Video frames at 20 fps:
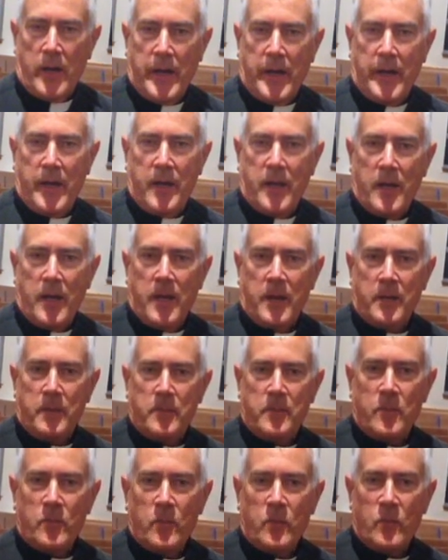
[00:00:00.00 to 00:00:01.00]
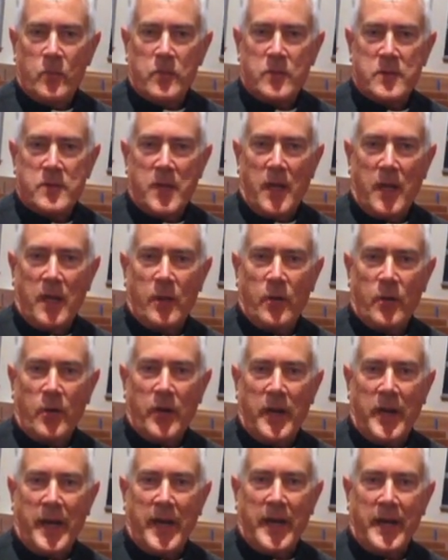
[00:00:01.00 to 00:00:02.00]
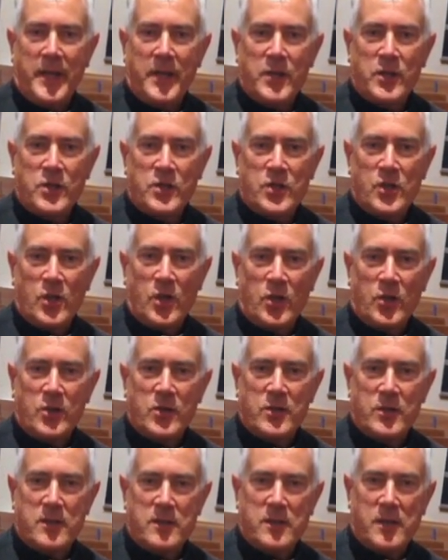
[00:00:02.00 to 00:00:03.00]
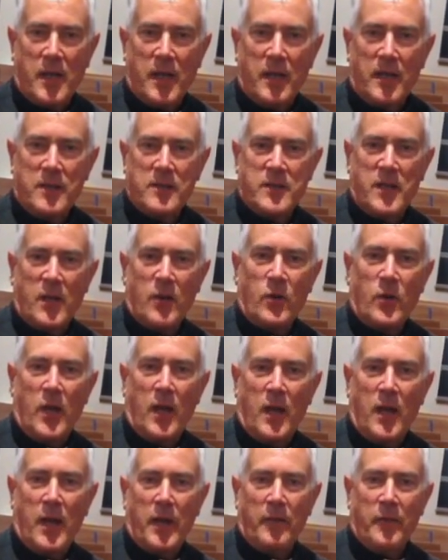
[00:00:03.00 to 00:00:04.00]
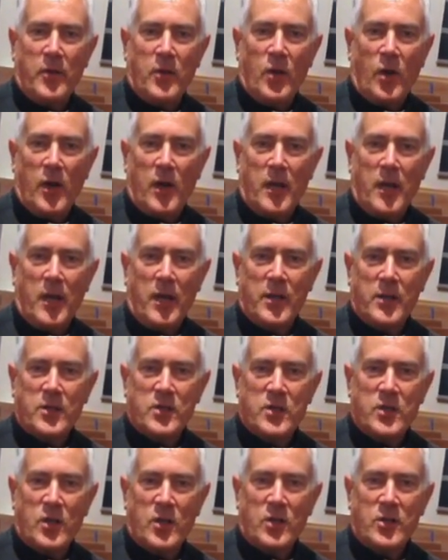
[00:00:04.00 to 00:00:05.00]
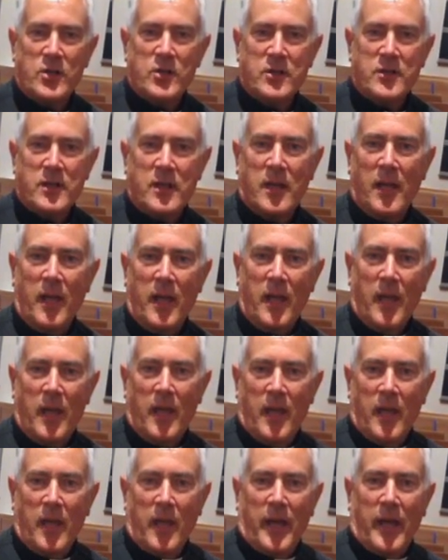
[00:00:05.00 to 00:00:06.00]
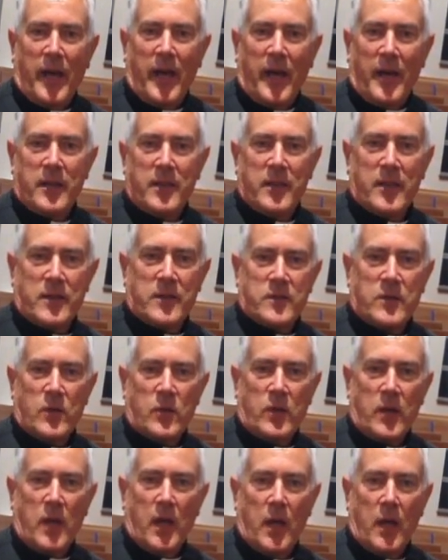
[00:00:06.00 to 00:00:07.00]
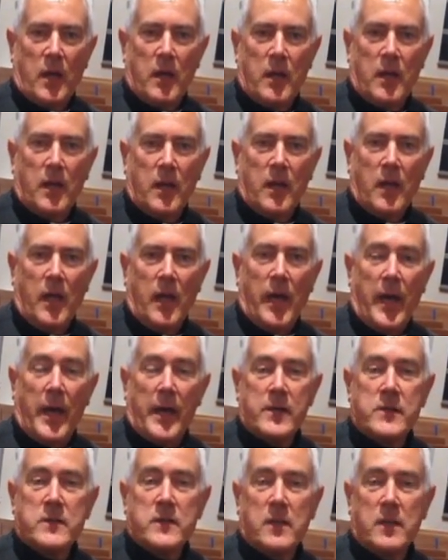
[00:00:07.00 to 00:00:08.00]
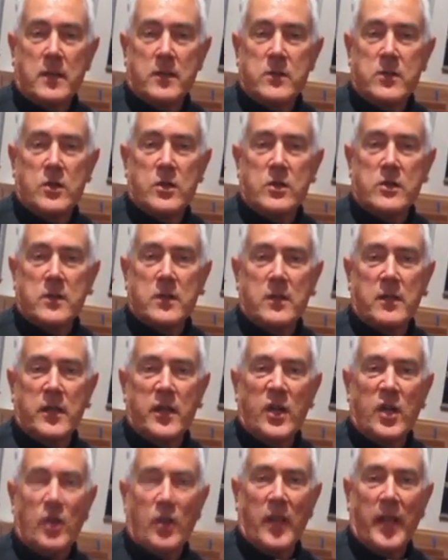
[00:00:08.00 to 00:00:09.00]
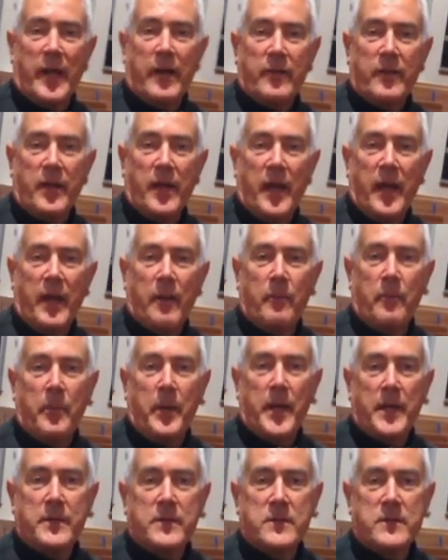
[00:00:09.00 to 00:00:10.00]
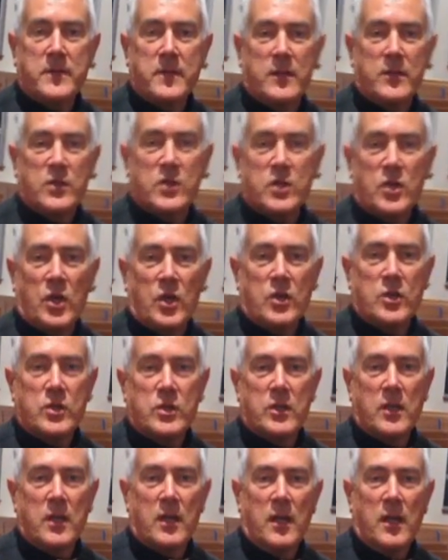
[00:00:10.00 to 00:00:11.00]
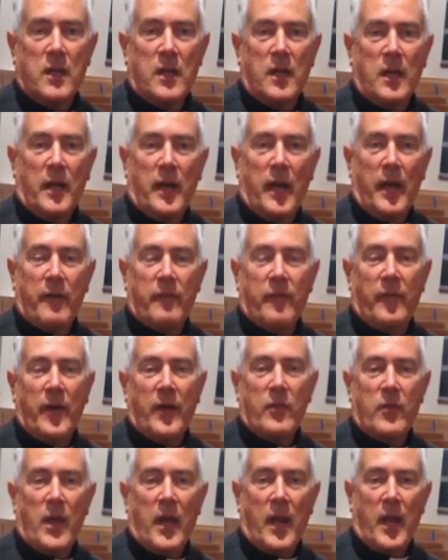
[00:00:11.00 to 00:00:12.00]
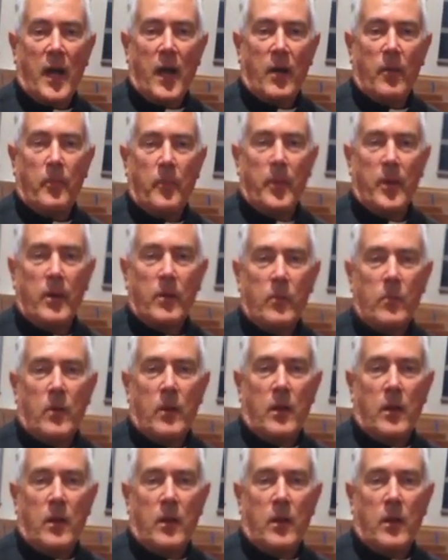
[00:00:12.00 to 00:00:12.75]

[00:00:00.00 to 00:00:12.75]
I am, Sailor and I in church. Is that okay to have a doggy in church? I think it's okay. Actually, liturgically, you're allowed to have pets in church. I found that out. But